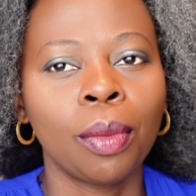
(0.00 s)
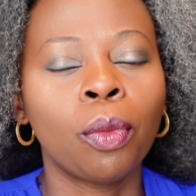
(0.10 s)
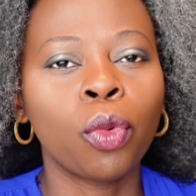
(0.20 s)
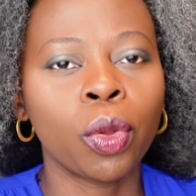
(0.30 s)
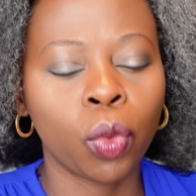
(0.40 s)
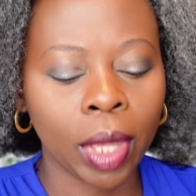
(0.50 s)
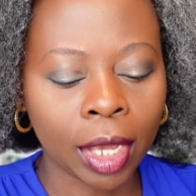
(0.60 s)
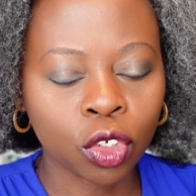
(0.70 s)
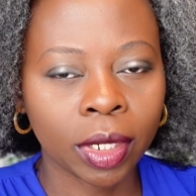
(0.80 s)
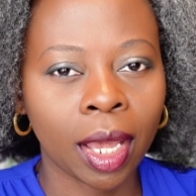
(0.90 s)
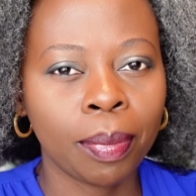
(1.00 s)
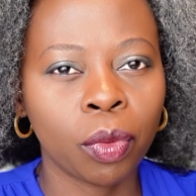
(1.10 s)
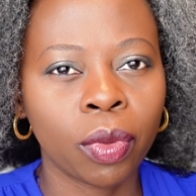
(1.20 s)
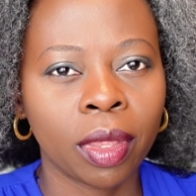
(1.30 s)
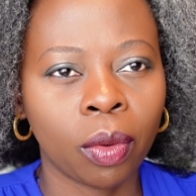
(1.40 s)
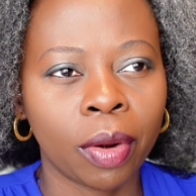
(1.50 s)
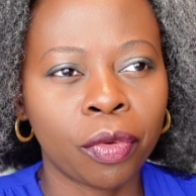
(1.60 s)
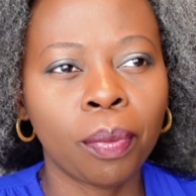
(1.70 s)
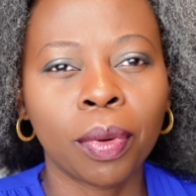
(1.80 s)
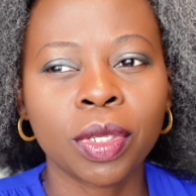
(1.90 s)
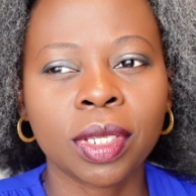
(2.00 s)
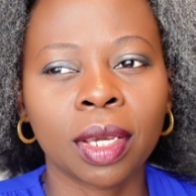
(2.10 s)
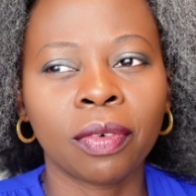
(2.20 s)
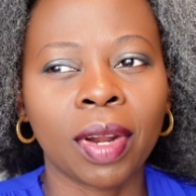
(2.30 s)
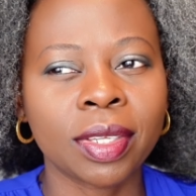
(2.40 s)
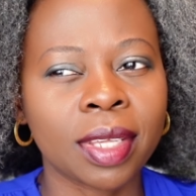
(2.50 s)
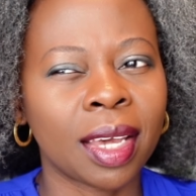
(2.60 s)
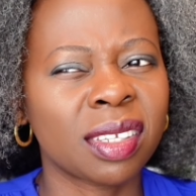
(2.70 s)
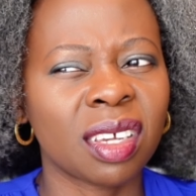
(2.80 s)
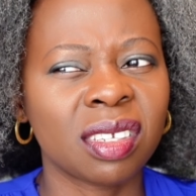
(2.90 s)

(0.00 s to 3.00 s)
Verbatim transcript: We, we're actually happy with our robot, uh, grass cutter.